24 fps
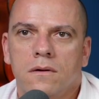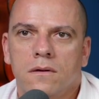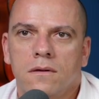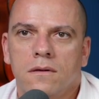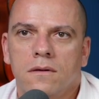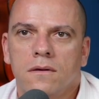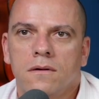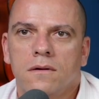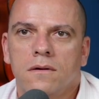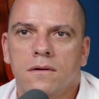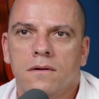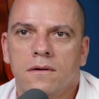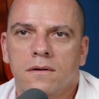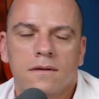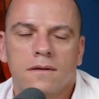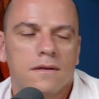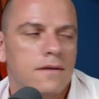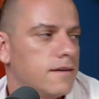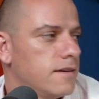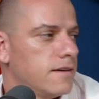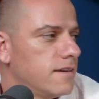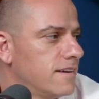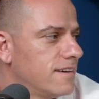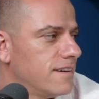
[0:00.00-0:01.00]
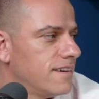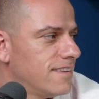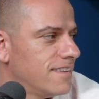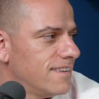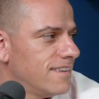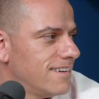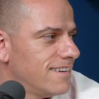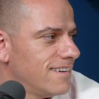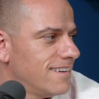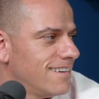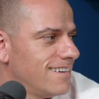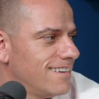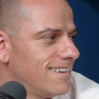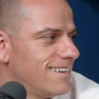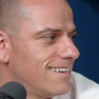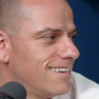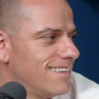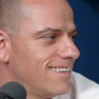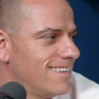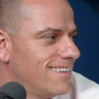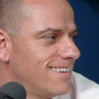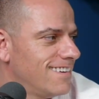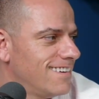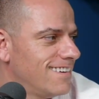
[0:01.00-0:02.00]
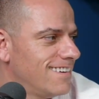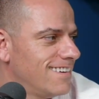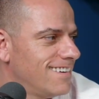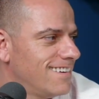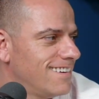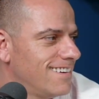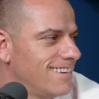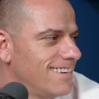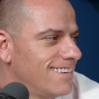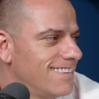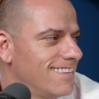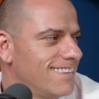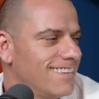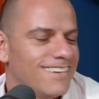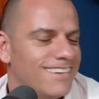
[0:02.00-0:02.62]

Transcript: No words are spoken by the person on screen.